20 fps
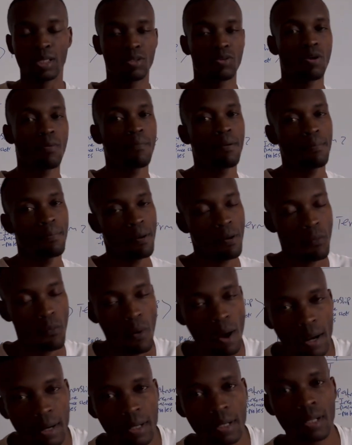is your paper
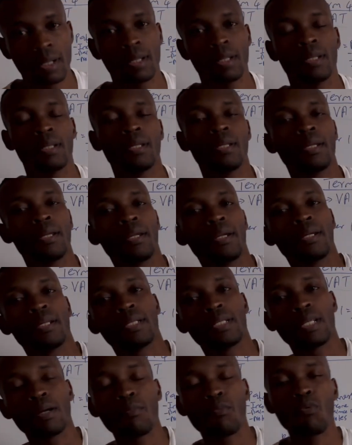one.
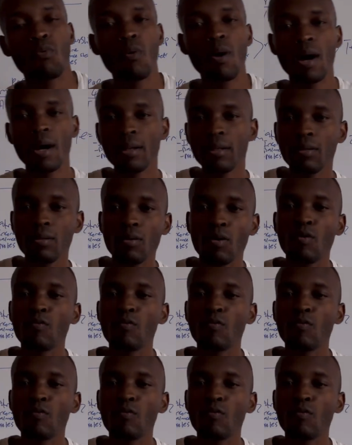Term one